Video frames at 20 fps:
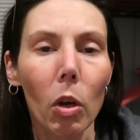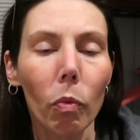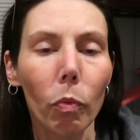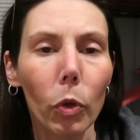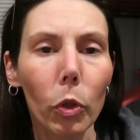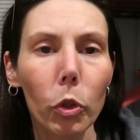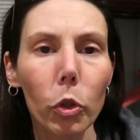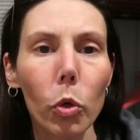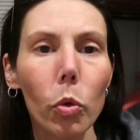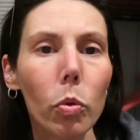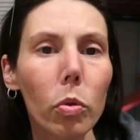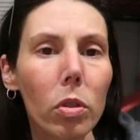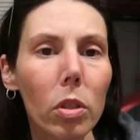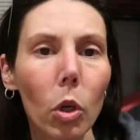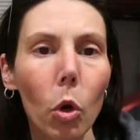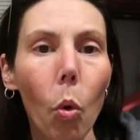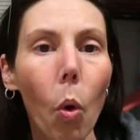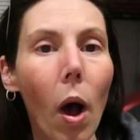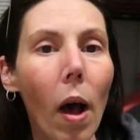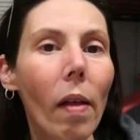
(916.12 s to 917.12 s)
reduce
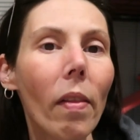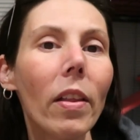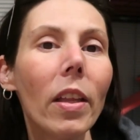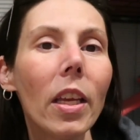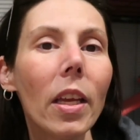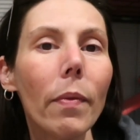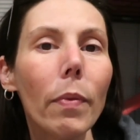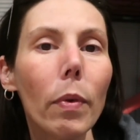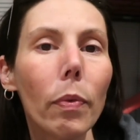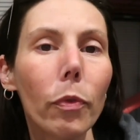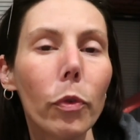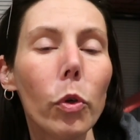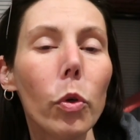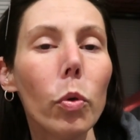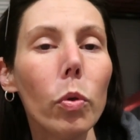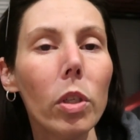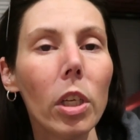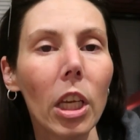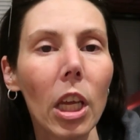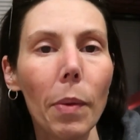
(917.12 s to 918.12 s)
the quality of the
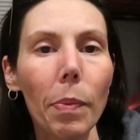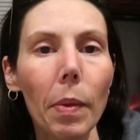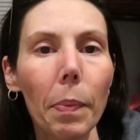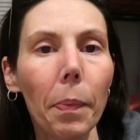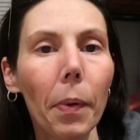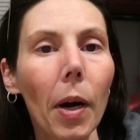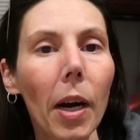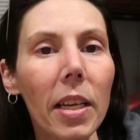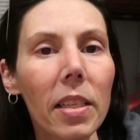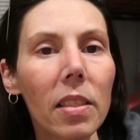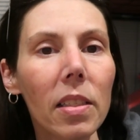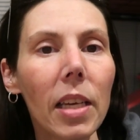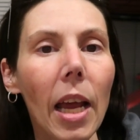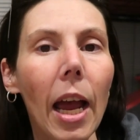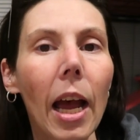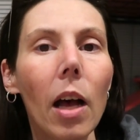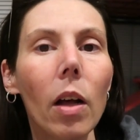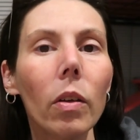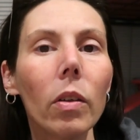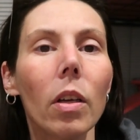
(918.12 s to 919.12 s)
food to keep the price
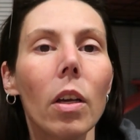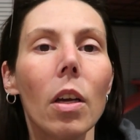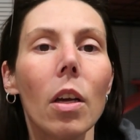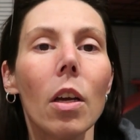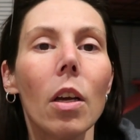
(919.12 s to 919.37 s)
down.